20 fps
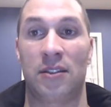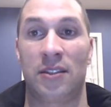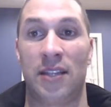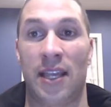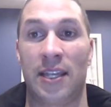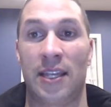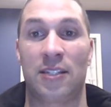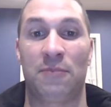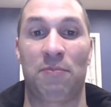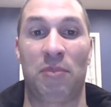
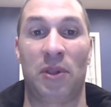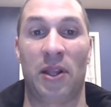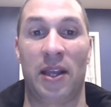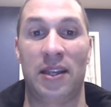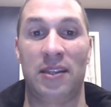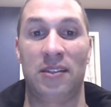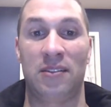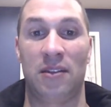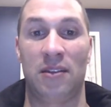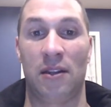takes
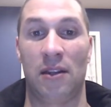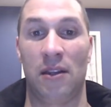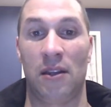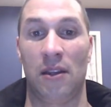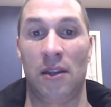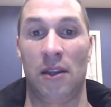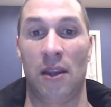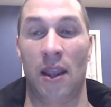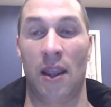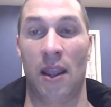place,
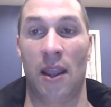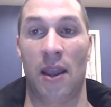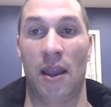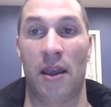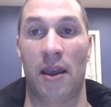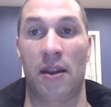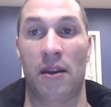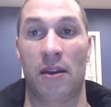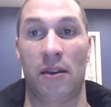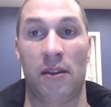
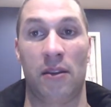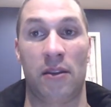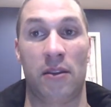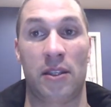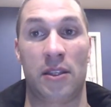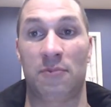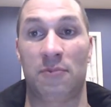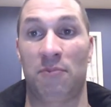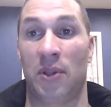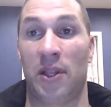and
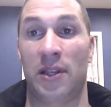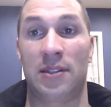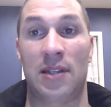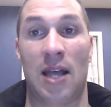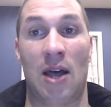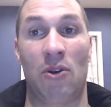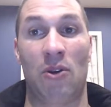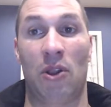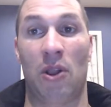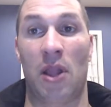this plays
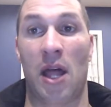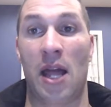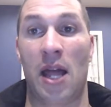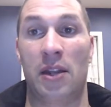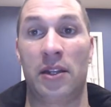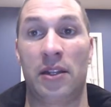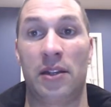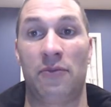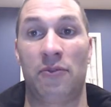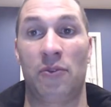out in a lot
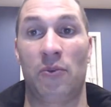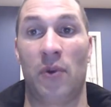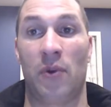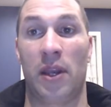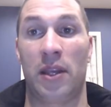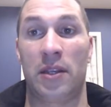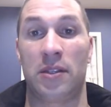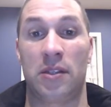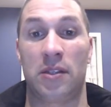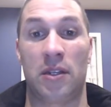of different
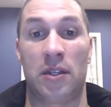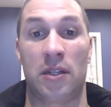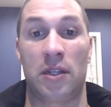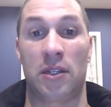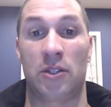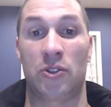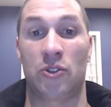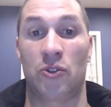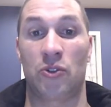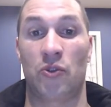ways. And in
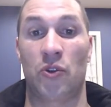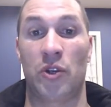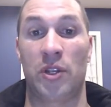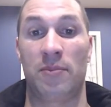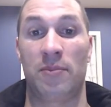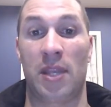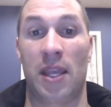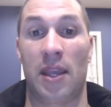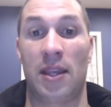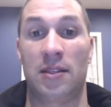
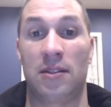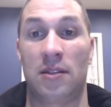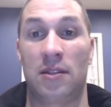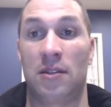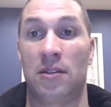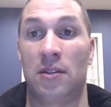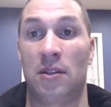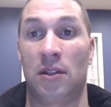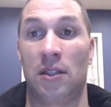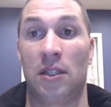extreme
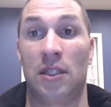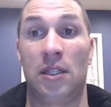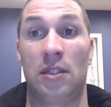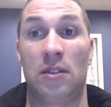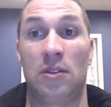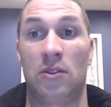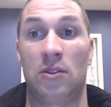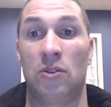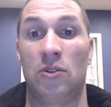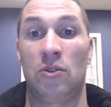cases, it
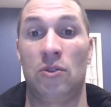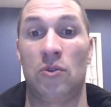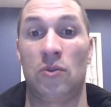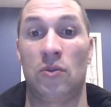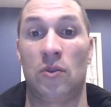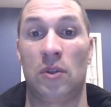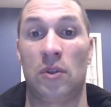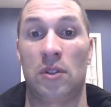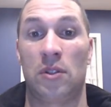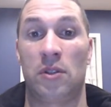leads
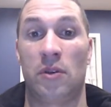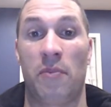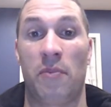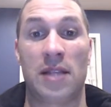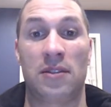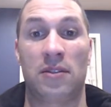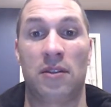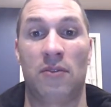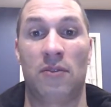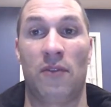to
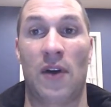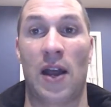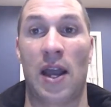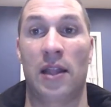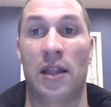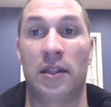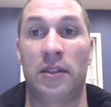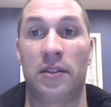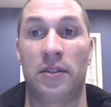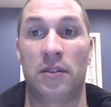domestic
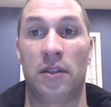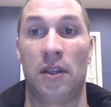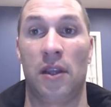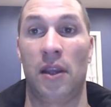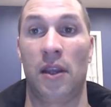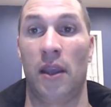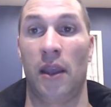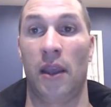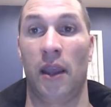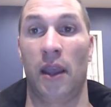violence
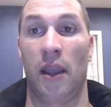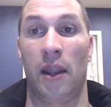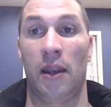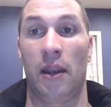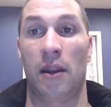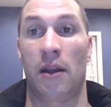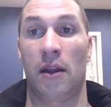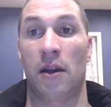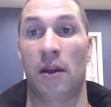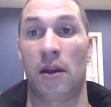
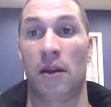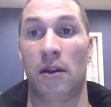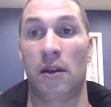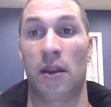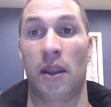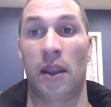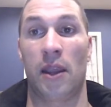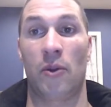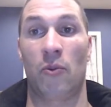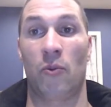
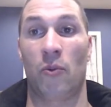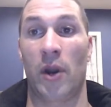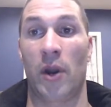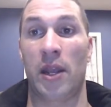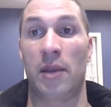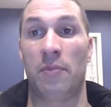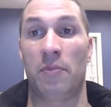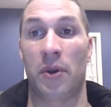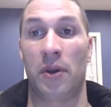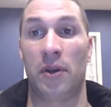and
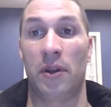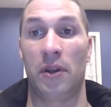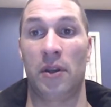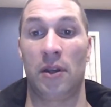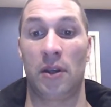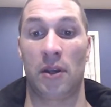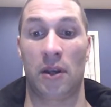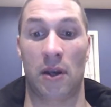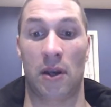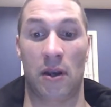rape
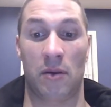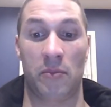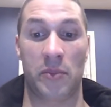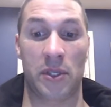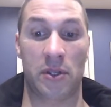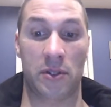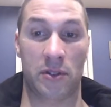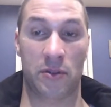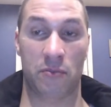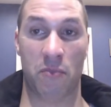
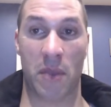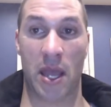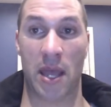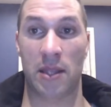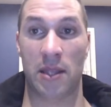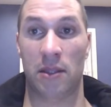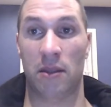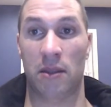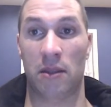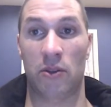because
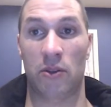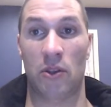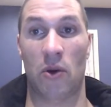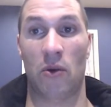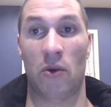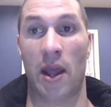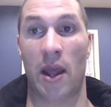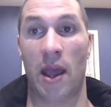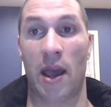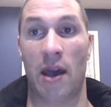men
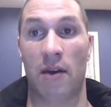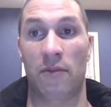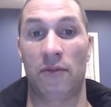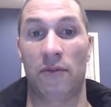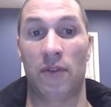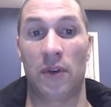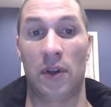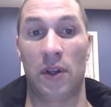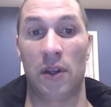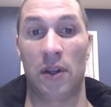don't
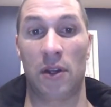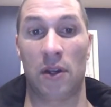have